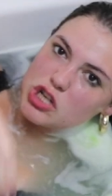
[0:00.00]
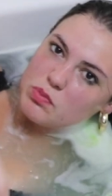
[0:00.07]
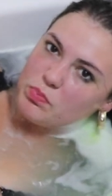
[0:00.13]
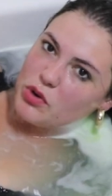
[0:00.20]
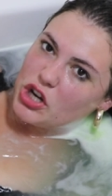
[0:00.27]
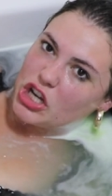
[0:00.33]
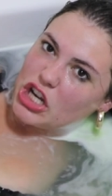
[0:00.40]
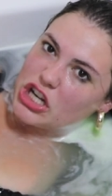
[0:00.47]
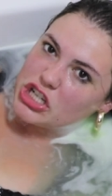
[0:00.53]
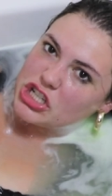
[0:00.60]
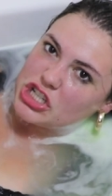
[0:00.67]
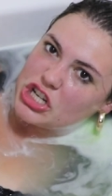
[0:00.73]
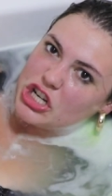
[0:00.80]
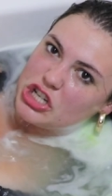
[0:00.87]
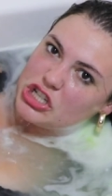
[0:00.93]
spooky
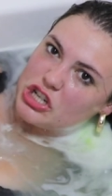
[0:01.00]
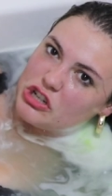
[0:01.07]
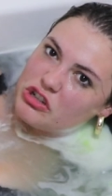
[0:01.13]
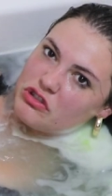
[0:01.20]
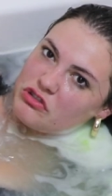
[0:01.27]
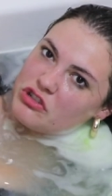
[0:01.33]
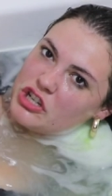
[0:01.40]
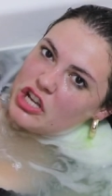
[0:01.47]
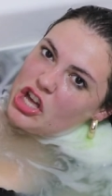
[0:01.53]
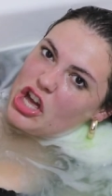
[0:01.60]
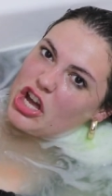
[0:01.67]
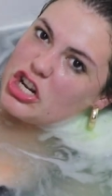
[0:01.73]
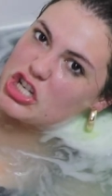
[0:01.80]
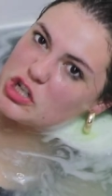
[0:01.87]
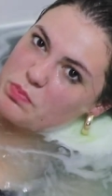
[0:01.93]
season.
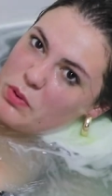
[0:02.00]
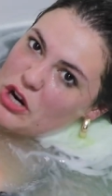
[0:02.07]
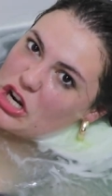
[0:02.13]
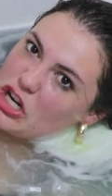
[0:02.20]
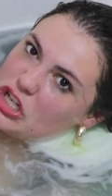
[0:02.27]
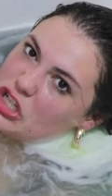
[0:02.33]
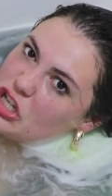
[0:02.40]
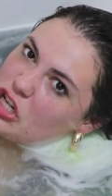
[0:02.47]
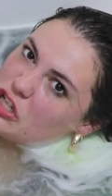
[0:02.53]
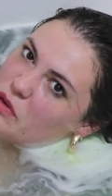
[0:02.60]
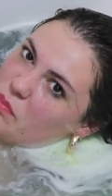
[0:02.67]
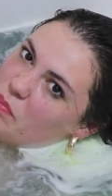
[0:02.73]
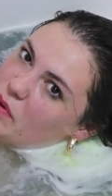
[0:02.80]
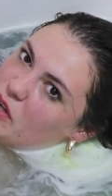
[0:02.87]
It's spooky season,